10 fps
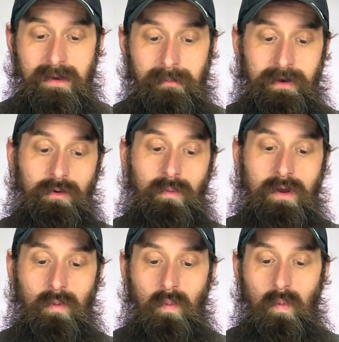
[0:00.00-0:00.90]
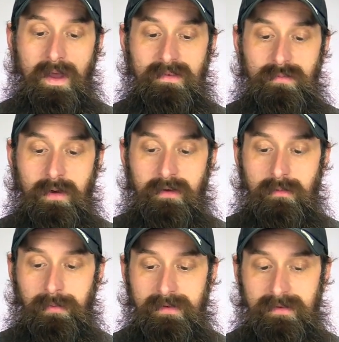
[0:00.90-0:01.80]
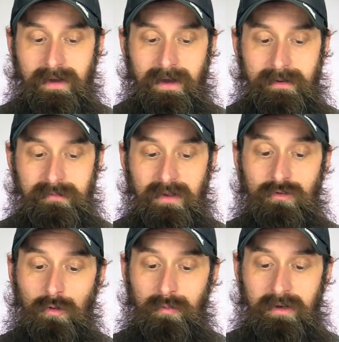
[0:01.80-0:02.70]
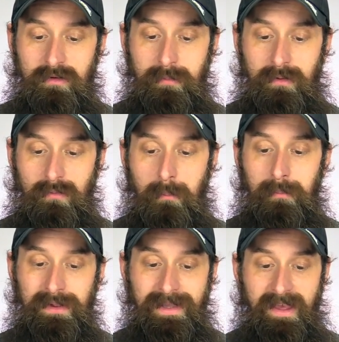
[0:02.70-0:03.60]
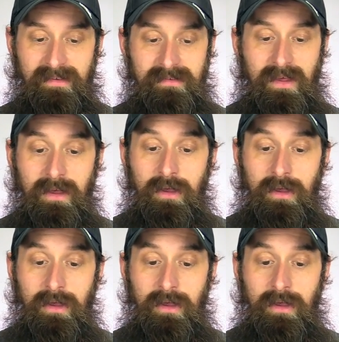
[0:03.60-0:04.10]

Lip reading: but I don't want to waste money replacing items that don't need to be replaced.